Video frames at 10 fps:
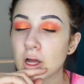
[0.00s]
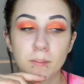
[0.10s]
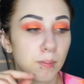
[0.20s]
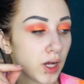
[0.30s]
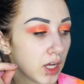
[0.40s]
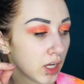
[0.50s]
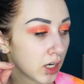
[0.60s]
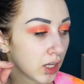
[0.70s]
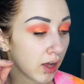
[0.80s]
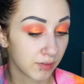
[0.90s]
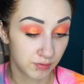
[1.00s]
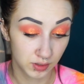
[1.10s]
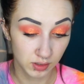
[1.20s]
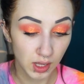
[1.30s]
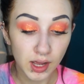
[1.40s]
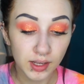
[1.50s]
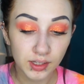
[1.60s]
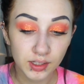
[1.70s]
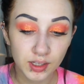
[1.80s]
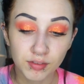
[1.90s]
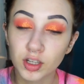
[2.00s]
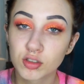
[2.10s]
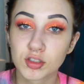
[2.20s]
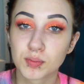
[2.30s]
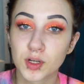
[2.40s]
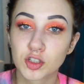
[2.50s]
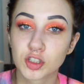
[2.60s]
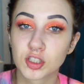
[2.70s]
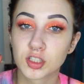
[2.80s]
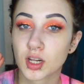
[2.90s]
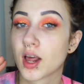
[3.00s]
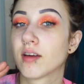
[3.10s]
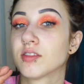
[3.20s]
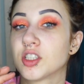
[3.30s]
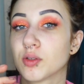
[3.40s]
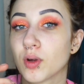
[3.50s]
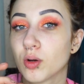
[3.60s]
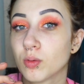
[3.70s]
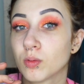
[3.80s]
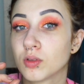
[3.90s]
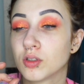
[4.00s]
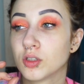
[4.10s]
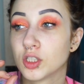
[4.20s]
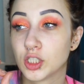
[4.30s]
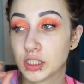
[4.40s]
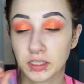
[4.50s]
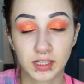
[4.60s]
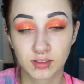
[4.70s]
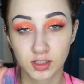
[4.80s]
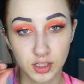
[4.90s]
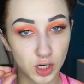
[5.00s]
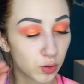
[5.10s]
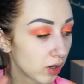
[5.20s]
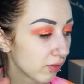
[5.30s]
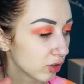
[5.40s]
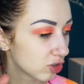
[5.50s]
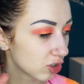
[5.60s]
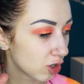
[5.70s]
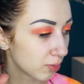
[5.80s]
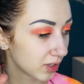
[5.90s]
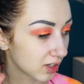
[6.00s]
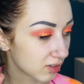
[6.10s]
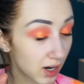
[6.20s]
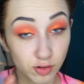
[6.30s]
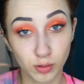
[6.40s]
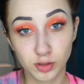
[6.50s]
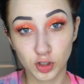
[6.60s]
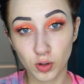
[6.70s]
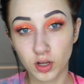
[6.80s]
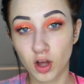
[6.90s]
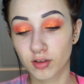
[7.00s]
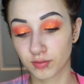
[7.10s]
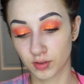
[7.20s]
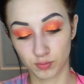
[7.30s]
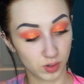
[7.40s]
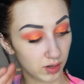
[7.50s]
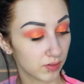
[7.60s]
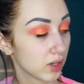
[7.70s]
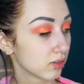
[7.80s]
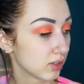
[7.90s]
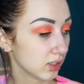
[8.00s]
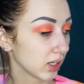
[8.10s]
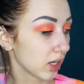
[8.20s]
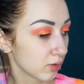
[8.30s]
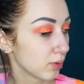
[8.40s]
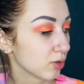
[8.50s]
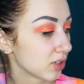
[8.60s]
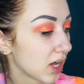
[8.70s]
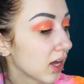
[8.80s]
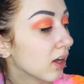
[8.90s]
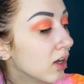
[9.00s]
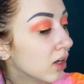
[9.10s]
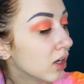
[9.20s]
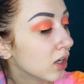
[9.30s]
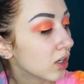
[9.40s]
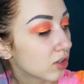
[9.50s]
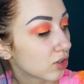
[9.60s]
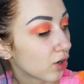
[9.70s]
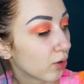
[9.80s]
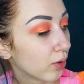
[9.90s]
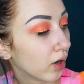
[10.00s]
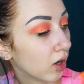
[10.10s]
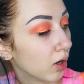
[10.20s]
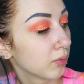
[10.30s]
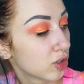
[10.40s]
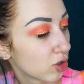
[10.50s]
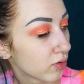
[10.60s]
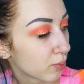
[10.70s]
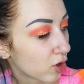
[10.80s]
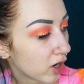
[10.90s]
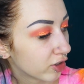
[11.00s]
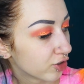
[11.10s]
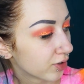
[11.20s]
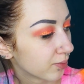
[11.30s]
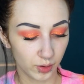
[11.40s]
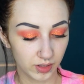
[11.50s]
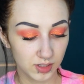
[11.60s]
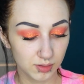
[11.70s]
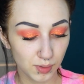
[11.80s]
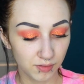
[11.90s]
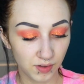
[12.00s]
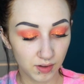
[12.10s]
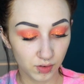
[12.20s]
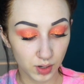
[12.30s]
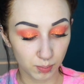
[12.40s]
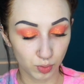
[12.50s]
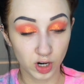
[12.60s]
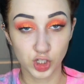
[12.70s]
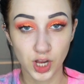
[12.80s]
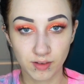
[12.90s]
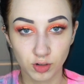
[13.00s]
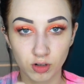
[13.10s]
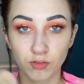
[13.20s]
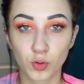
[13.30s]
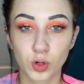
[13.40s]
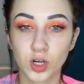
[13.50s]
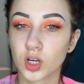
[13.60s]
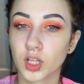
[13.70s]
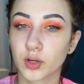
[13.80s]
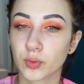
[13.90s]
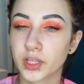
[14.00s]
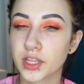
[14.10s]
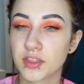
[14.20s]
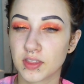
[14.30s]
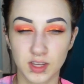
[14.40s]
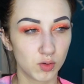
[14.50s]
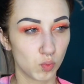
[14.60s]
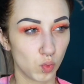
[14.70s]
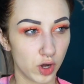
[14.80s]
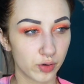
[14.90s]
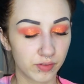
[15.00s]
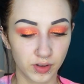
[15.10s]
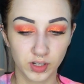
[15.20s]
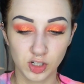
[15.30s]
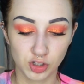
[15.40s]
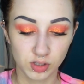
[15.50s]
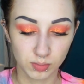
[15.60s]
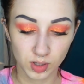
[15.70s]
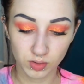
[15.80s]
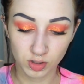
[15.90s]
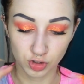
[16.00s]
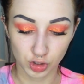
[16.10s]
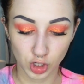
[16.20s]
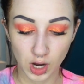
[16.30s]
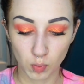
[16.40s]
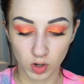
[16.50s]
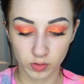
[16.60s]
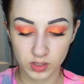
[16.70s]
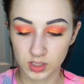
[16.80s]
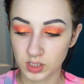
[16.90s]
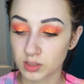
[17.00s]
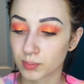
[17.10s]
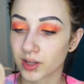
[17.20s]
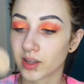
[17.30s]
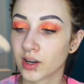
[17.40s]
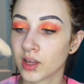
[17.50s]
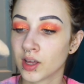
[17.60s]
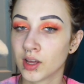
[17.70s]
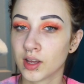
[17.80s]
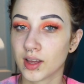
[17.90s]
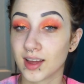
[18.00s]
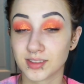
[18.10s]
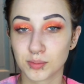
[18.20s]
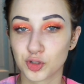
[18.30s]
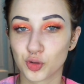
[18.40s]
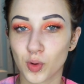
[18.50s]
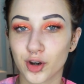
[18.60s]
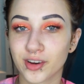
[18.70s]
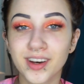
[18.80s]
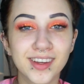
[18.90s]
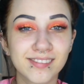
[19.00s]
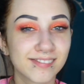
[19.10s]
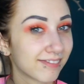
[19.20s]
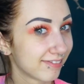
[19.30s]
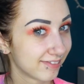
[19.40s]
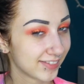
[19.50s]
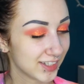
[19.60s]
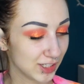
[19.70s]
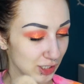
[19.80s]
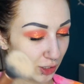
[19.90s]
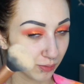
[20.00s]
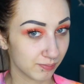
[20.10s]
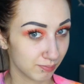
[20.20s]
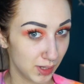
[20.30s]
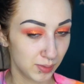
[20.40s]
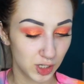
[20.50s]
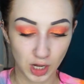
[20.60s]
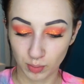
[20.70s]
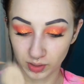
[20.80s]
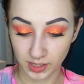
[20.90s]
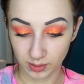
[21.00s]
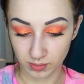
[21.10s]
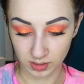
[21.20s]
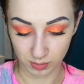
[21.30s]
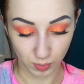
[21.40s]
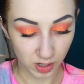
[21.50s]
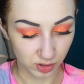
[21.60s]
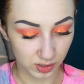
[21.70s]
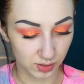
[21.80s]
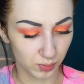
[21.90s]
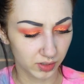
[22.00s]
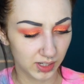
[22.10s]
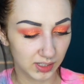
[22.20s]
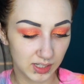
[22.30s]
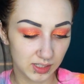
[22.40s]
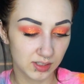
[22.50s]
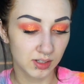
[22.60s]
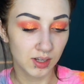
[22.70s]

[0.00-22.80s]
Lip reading: But I feel like if I use a sponge, this is gonna have zero, like no coverage at all, because I don't know, I'm just going off of what I've seen like other people say. So I'm gonna start with a brush. Okay, this is my favorite brush ever for like really thin watery foundations. I'm not really sure how watery this is, but it has a bunch of water in it, so maybe I will like it with this brush. It's the Real Techniques